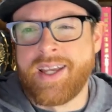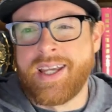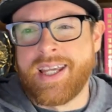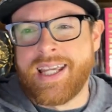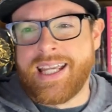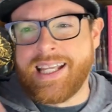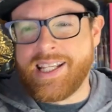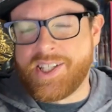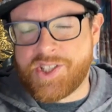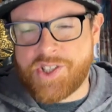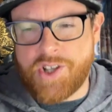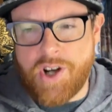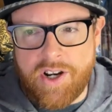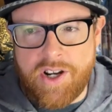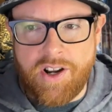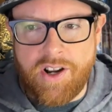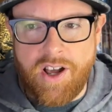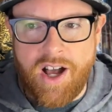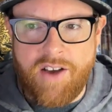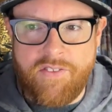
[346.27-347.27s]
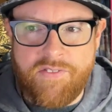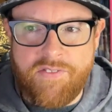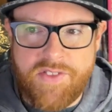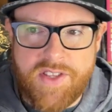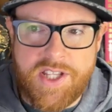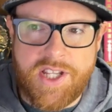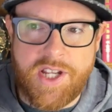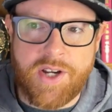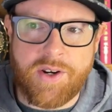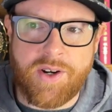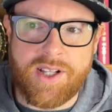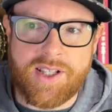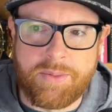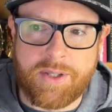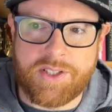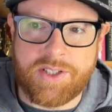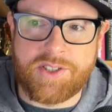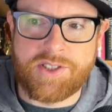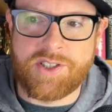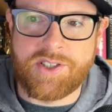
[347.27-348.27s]
he started off the year a little
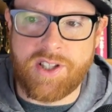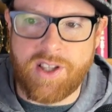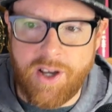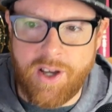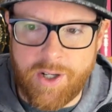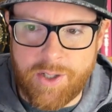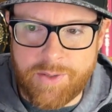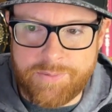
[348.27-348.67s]
bit slow.